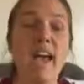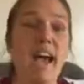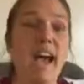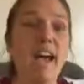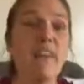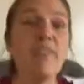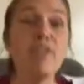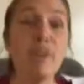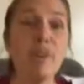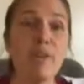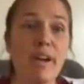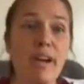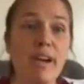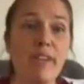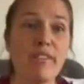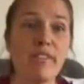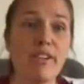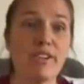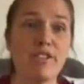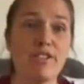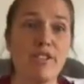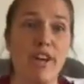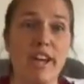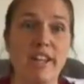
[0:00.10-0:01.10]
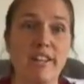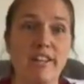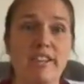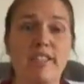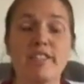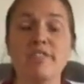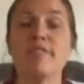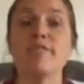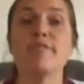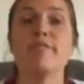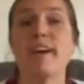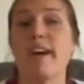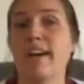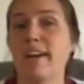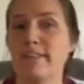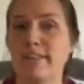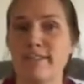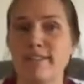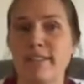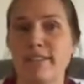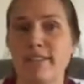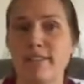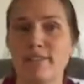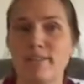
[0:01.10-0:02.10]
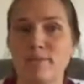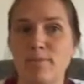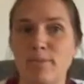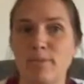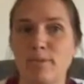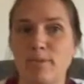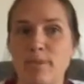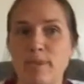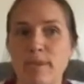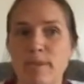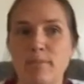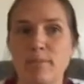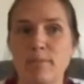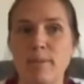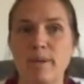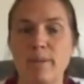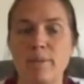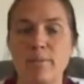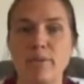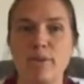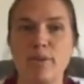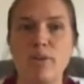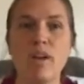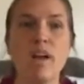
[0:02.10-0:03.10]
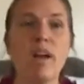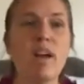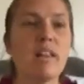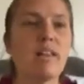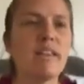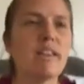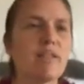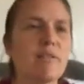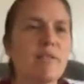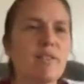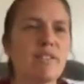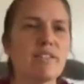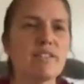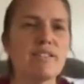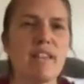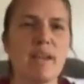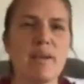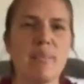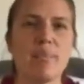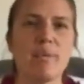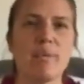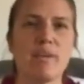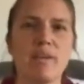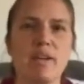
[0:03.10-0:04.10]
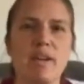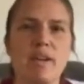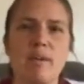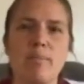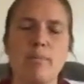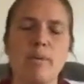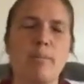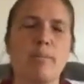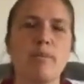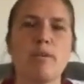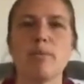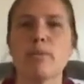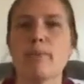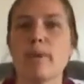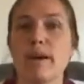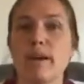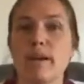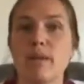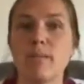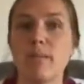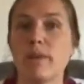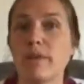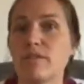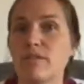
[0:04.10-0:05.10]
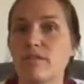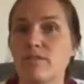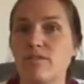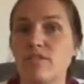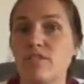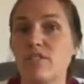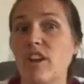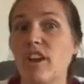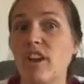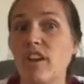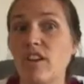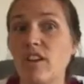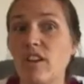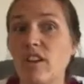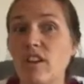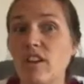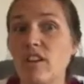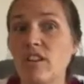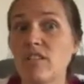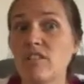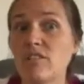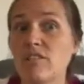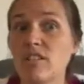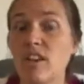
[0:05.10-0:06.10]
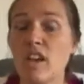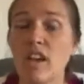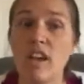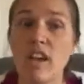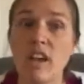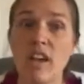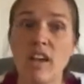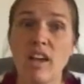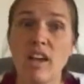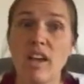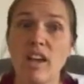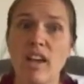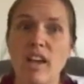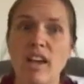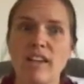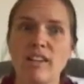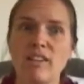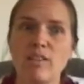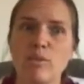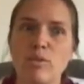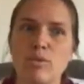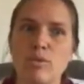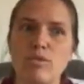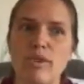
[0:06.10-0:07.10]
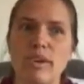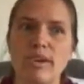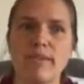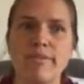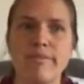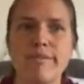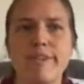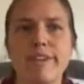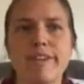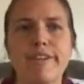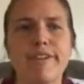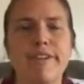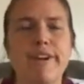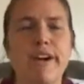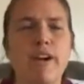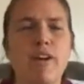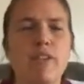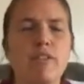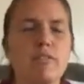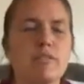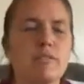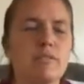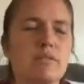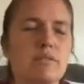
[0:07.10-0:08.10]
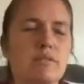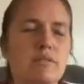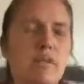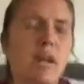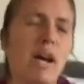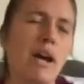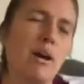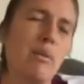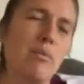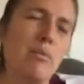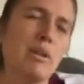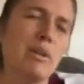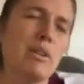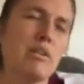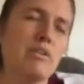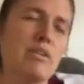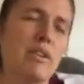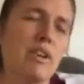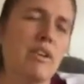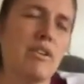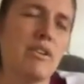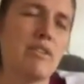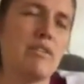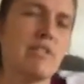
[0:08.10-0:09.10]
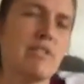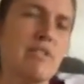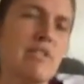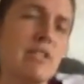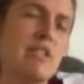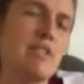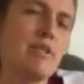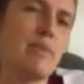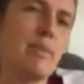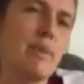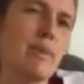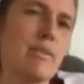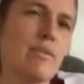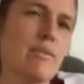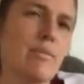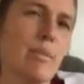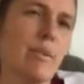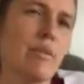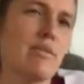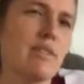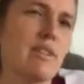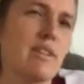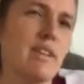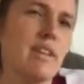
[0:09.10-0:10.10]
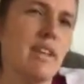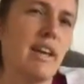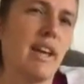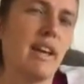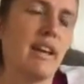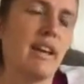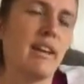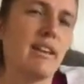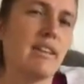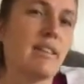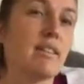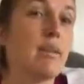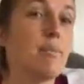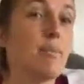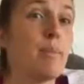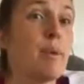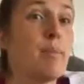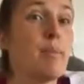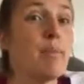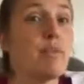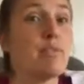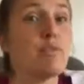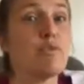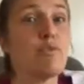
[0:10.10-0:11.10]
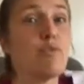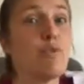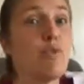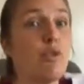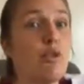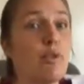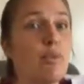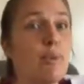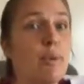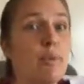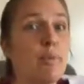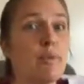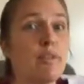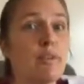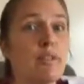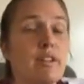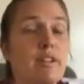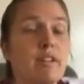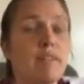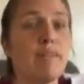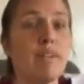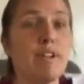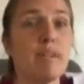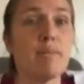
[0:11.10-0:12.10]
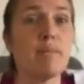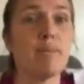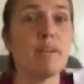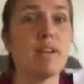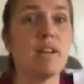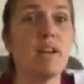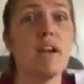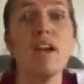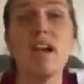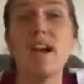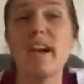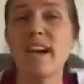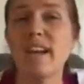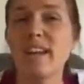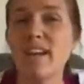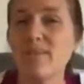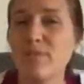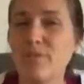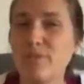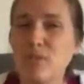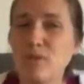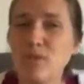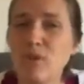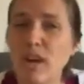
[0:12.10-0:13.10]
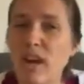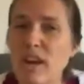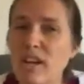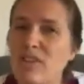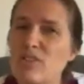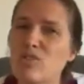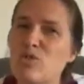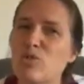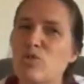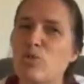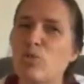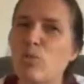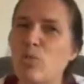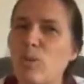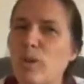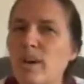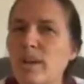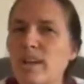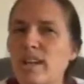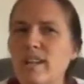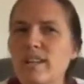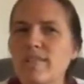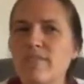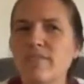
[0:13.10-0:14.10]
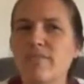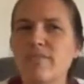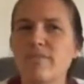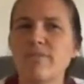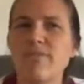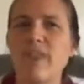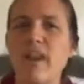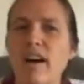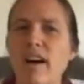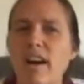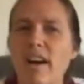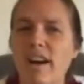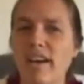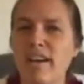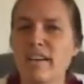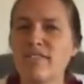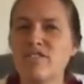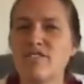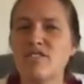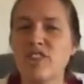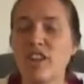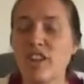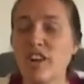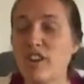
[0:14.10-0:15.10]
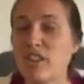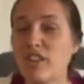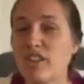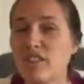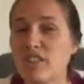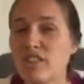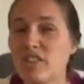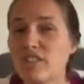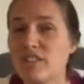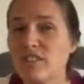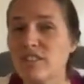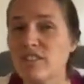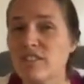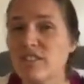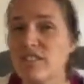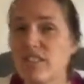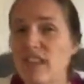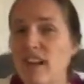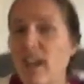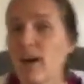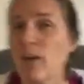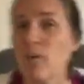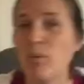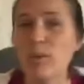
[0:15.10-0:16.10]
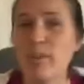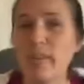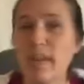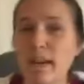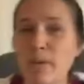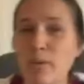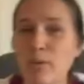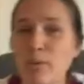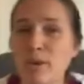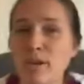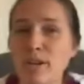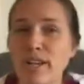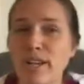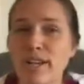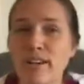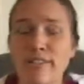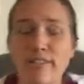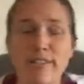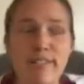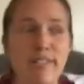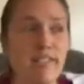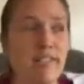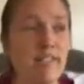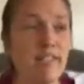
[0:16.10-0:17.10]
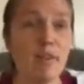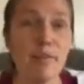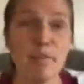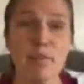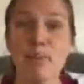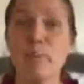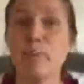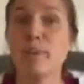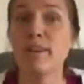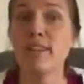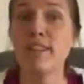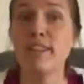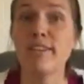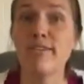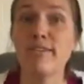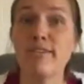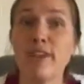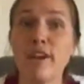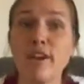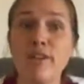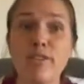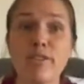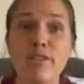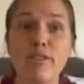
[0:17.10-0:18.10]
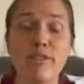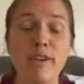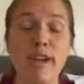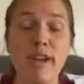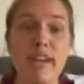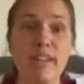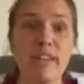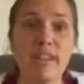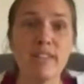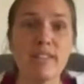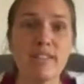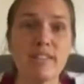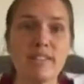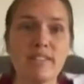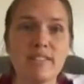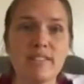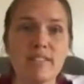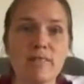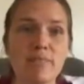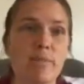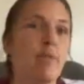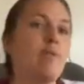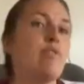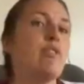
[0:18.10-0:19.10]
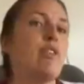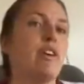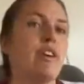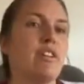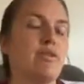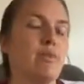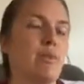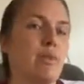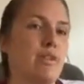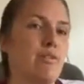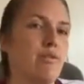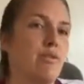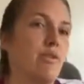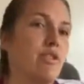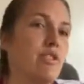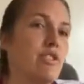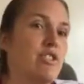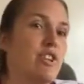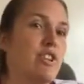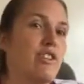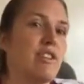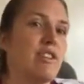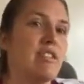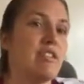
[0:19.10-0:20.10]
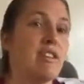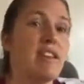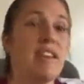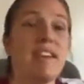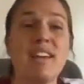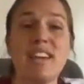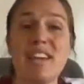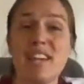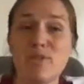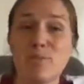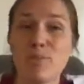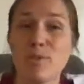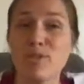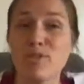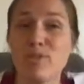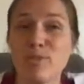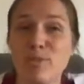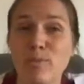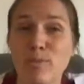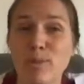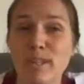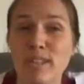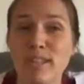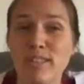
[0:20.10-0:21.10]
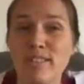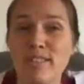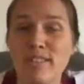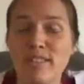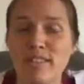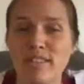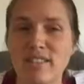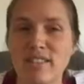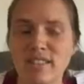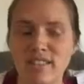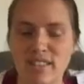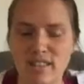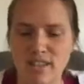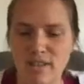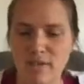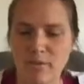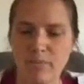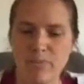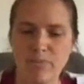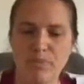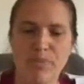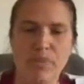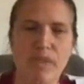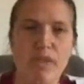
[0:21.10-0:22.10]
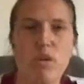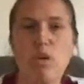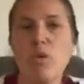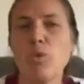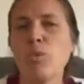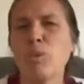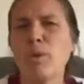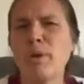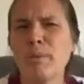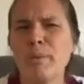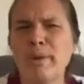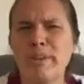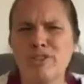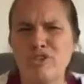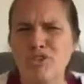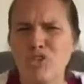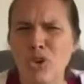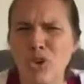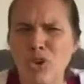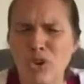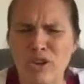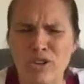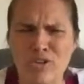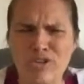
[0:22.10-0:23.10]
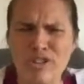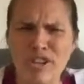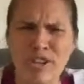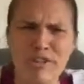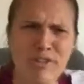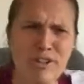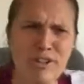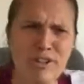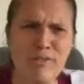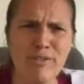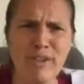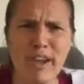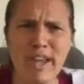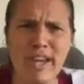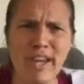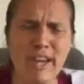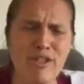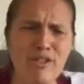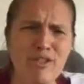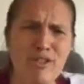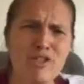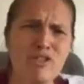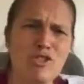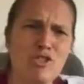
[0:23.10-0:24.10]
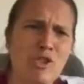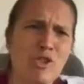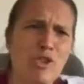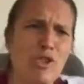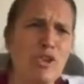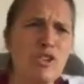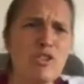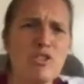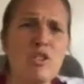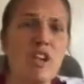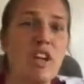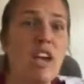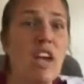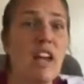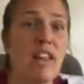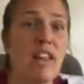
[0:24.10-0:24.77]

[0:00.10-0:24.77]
Have you ever tried to divide things between people? Like, for example, maybe you bought a bunch of cherries and you were trying to figure out how many cherries does each person get? And then maybe there's 4 people in your family. And if you got 25 cherries, how would that work out? There'd be 1 left over, right? But if you got 24 cherries, each person would get 6. Or what about chores? Do you ever divide out the chores?